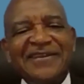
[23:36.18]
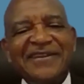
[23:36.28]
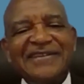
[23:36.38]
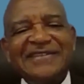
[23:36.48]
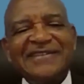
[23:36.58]

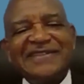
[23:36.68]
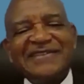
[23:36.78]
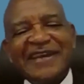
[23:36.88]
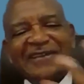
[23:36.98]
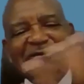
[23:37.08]
It's
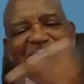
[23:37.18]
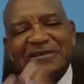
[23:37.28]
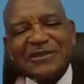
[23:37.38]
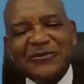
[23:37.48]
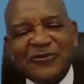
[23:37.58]
trying to
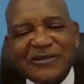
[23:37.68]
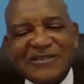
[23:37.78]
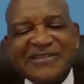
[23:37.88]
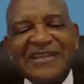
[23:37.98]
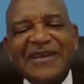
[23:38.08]
see
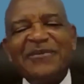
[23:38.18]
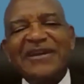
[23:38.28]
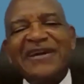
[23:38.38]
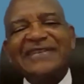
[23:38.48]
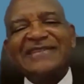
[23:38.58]
which
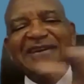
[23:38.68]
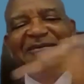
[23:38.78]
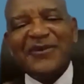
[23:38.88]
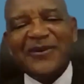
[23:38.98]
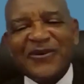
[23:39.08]
chemicals have
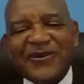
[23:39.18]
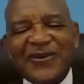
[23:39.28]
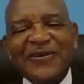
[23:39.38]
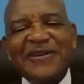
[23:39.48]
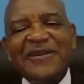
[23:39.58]
gone
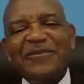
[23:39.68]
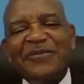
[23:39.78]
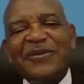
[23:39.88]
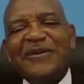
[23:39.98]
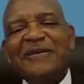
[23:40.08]
wrong in the
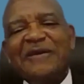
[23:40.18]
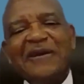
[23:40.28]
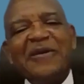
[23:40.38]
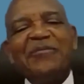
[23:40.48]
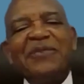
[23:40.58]
body.
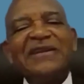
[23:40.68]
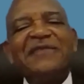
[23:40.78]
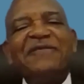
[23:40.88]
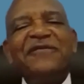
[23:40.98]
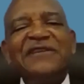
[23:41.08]
But
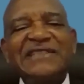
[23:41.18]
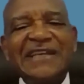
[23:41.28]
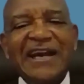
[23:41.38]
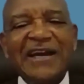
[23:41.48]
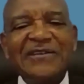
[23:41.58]
the
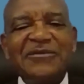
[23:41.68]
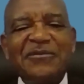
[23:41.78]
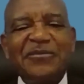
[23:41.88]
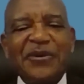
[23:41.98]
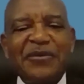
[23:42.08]
physical
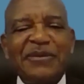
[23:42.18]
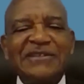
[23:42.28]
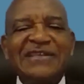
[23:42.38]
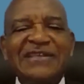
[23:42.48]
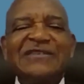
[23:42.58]

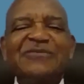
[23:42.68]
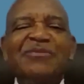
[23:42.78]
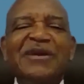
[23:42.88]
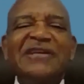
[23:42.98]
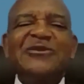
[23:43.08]
property is
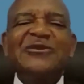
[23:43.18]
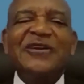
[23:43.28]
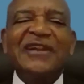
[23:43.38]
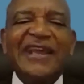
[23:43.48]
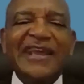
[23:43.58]
based
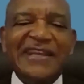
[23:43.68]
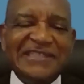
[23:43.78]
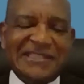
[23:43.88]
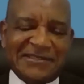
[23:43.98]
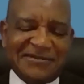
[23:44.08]
on
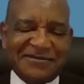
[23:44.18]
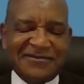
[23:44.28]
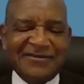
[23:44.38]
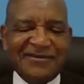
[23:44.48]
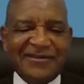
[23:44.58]
energy.
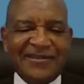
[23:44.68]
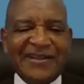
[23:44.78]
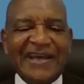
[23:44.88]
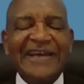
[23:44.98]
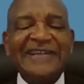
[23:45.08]

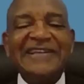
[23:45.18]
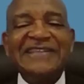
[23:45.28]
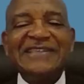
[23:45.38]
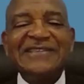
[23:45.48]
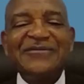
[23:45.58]
And
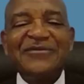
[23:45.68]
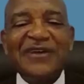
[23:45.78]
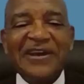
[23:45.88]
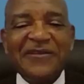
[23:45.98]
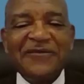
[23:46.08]
it's
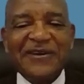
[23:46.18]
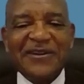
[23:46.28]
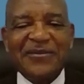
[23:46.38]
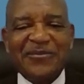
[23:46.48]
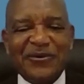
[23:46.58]
very, very
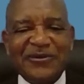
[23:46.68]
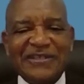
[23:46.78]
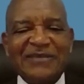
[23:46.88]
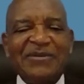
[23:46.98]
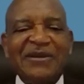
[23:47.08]

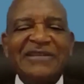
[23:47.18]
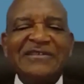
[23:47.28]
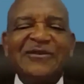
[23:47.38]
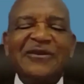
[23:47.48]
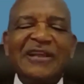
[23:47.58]
important, based
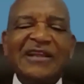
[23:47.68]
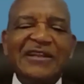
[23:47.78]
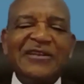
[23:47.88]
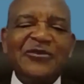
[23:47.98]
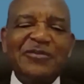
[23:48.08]
on
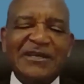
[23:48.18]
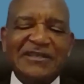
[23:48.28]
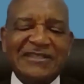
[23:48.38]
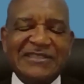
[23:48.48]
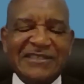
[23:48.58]

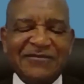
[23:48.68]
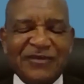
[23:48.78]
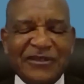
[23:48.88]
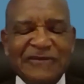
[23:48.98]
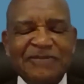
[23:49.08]
electromagnetic
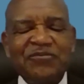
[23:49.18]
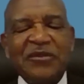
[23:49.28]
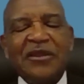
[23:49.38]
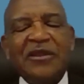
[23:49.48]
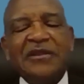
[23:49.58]
field.
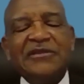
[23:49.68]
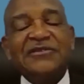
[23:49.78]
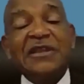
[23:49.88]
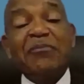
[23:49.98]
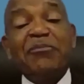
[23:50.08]

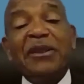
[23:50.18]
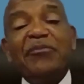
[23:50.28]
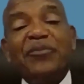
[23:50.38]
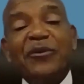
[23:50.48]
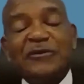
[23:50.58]

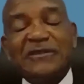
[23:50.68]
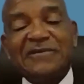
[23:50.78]
Simply put,